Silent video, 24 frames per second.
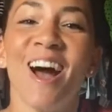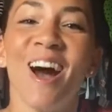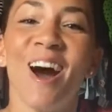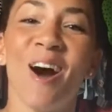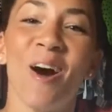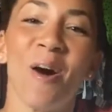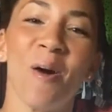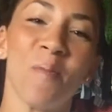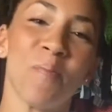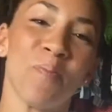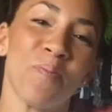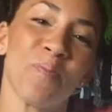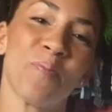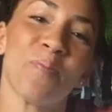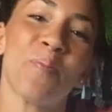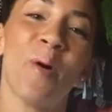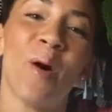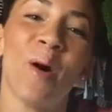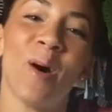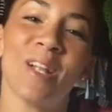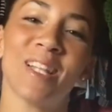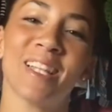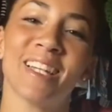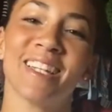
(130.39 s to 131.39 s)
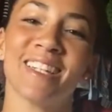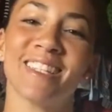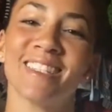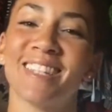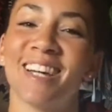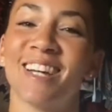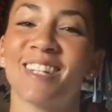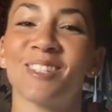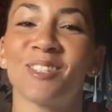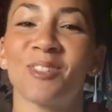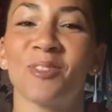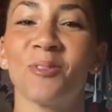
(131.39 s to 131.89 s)
Polly is
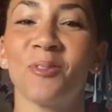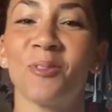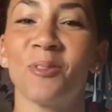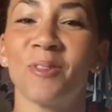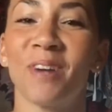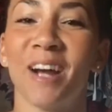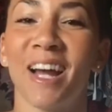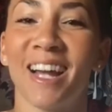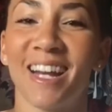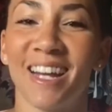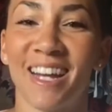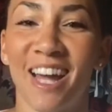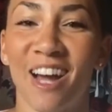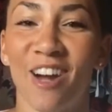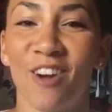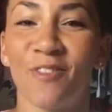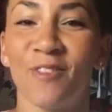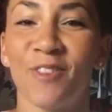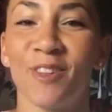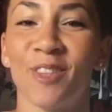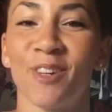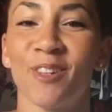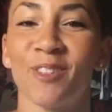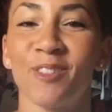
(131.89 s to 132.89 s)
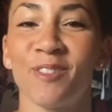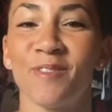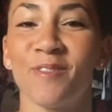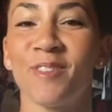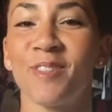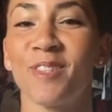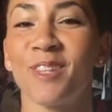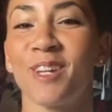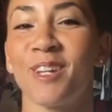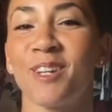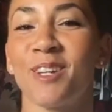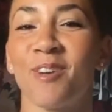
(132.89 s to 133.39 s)
at school right now, for those of
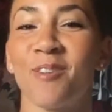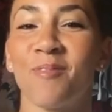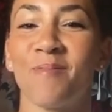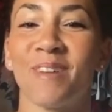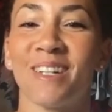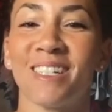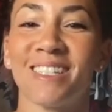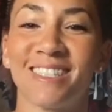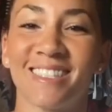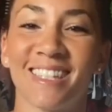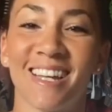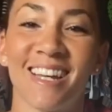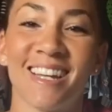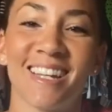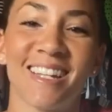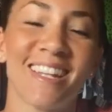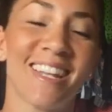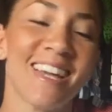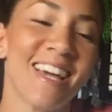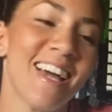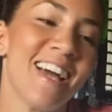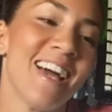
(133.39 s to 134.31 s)
you that know my son,